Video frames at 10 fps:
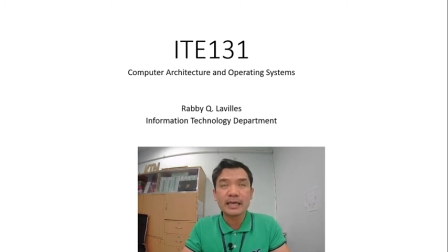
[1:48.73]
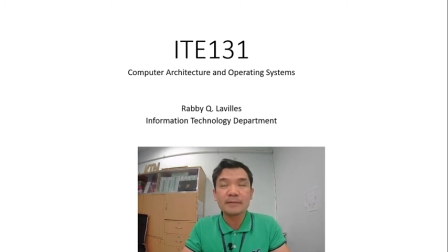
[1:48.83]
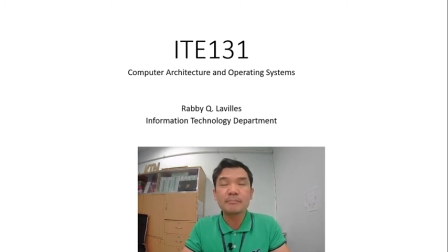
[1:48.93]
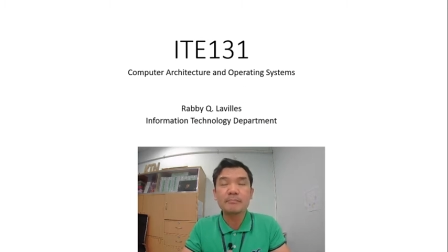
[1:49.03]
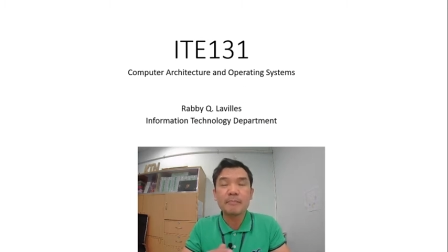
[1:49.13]

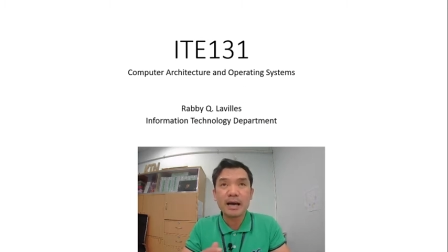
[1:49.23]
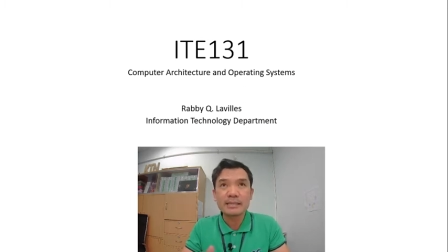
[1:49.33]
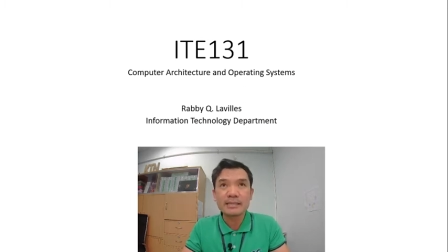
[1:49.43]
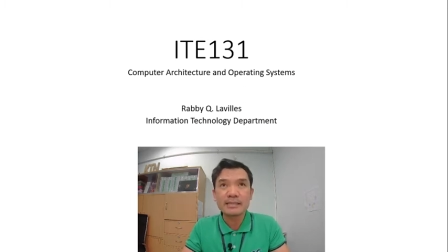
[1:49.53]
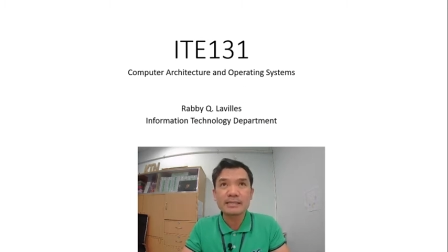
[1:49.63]
and
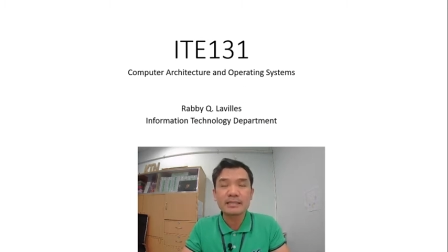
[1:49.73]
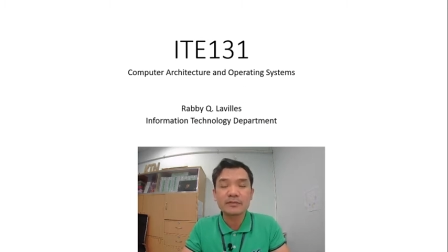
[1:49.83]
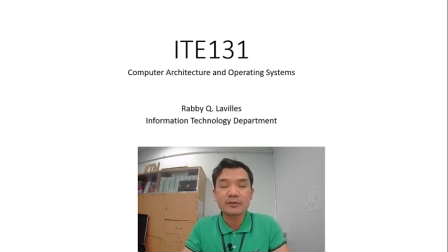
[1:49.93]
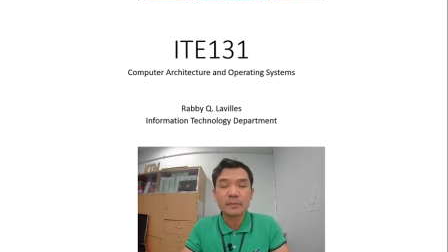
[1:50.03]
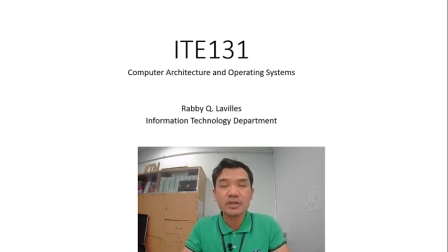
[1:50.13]
Masters in
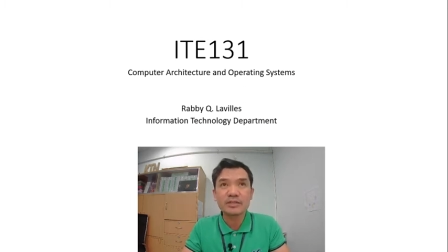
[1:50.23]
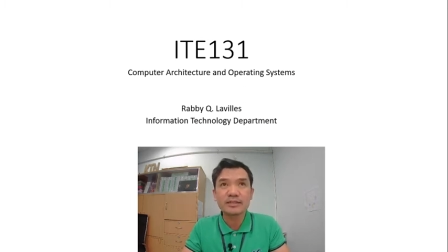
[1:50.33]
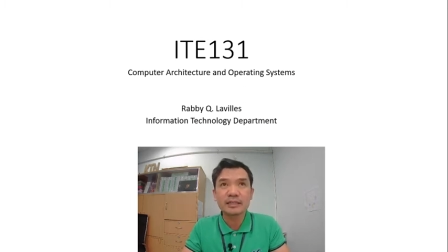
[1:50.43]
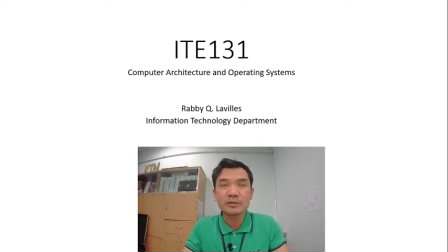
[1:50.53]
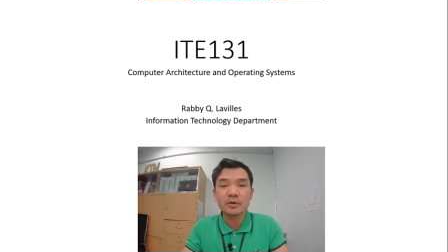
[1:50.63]
Information
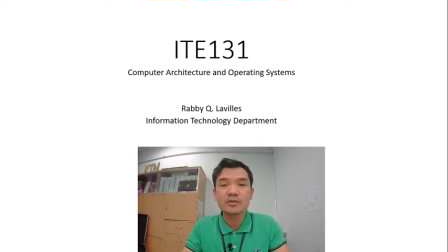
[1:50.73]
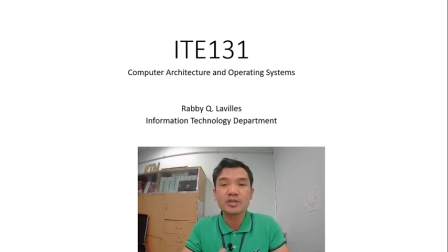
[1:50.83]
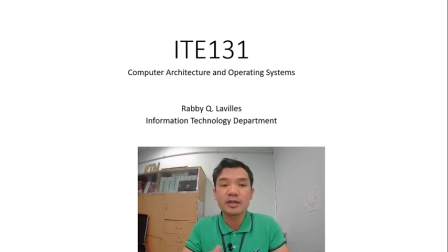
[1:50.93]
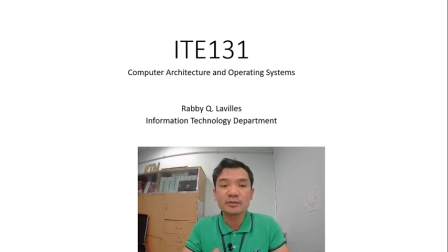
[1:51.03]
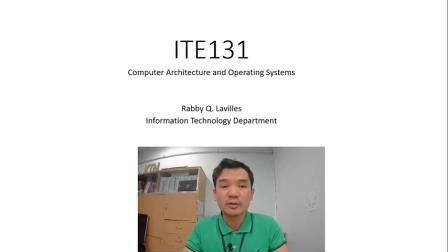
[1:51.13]

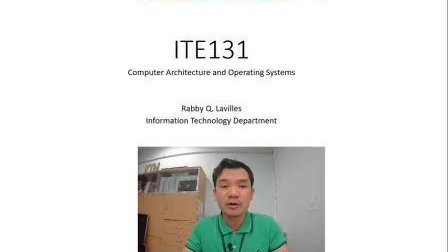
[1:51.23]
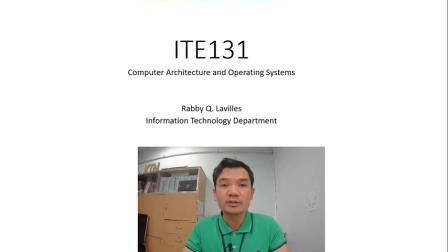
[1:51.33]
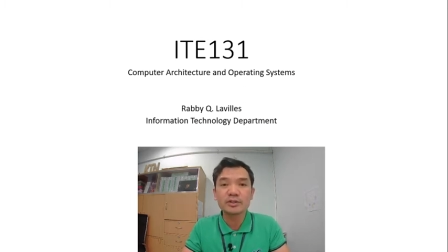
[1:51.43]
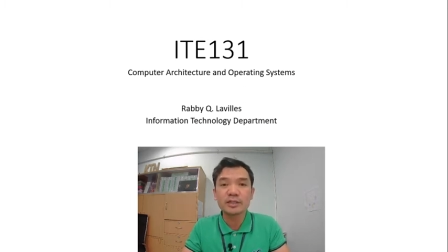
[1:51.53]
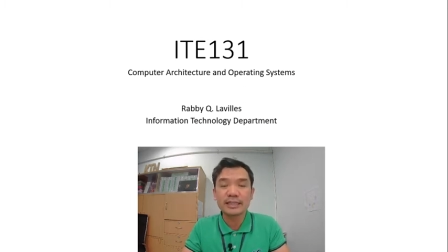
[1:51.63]
Technology and
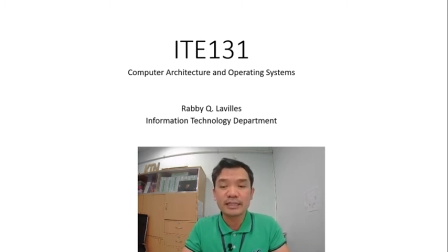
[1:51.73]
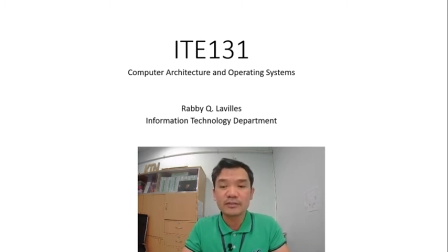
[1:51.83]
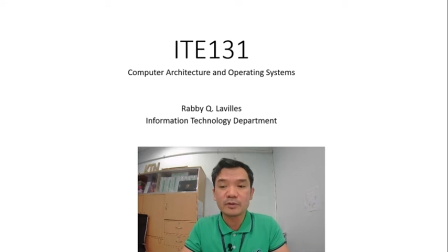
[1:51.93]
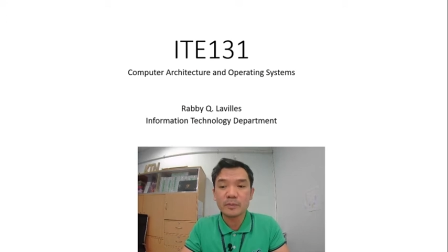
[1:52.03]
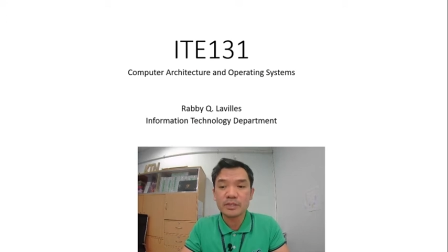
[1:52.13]
Doctor in
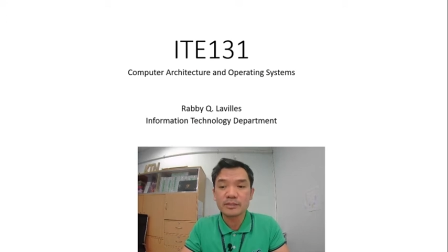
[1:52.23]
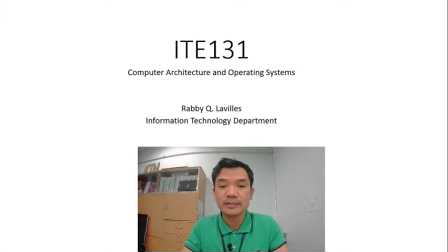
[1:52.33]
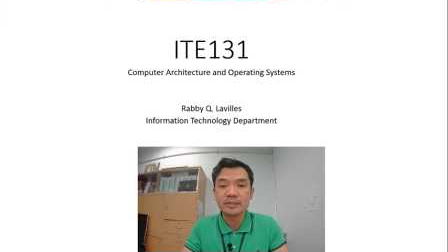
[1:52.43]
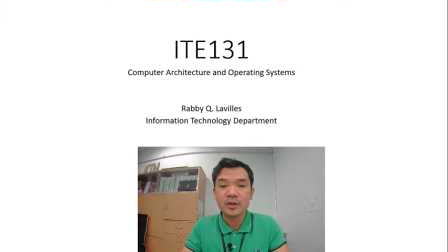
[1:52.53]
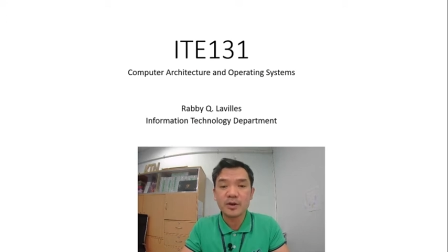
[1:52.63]
Information
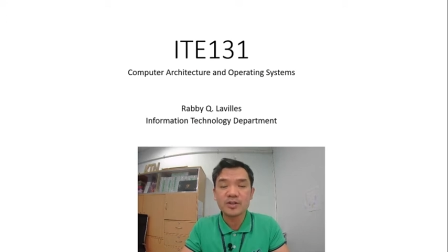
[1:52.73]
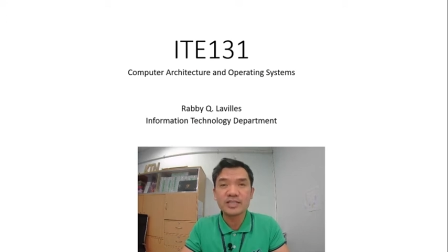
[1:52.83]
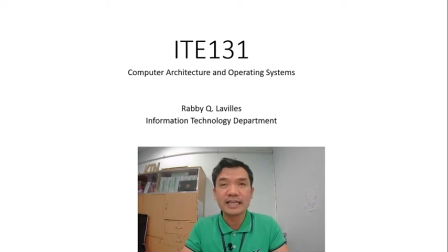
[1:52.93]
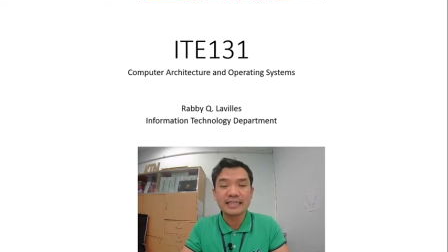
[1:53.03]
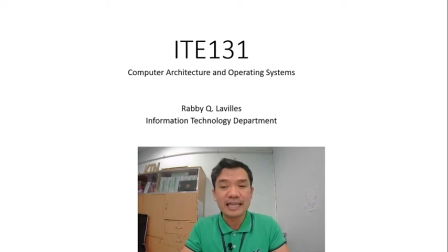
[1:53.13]

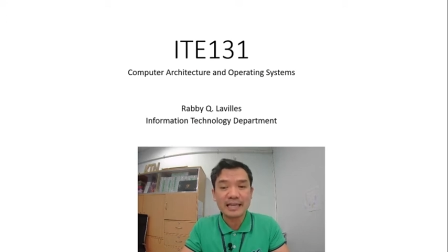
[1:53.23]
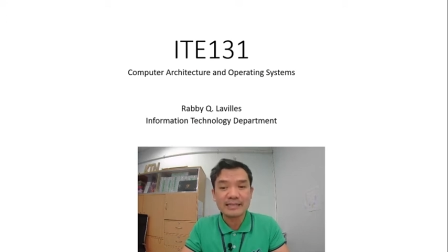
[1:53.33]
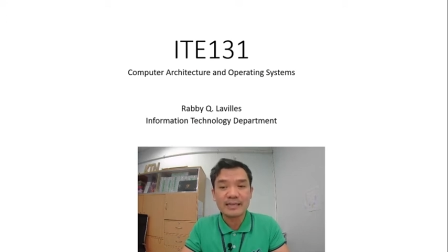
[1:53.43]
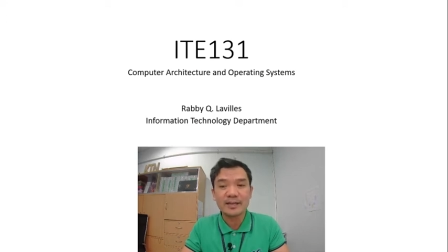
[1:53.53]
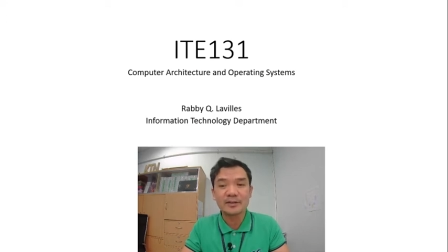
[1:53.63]
Technology at De La
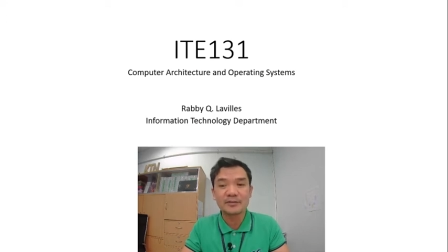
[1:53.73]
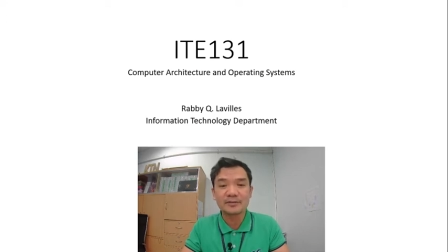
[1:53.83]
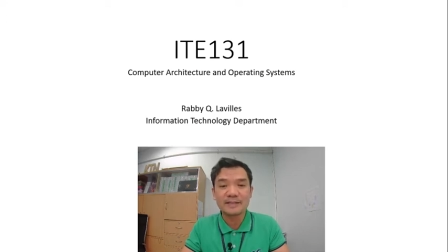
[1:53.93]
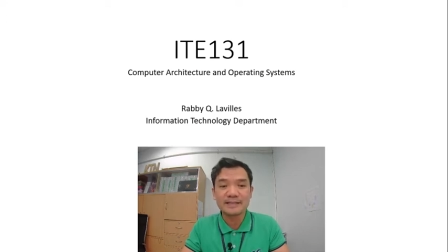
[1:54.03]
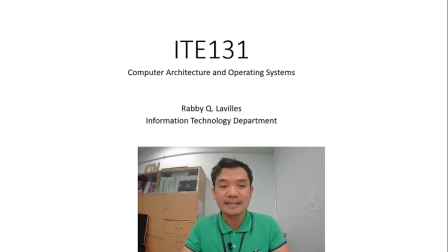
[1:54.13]
Salle
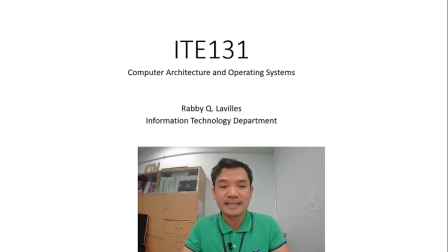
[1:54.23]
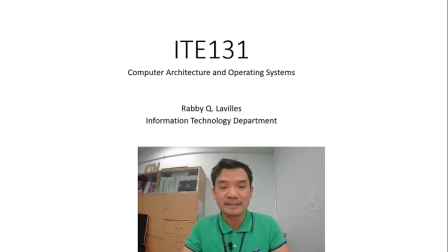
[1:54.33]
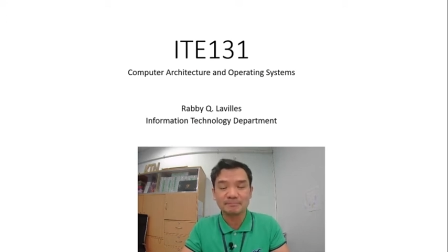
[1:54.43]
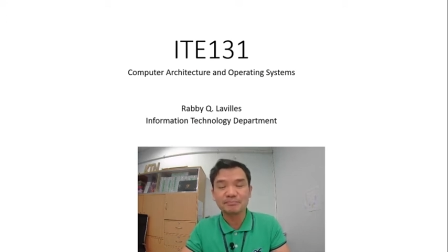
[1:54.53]
University.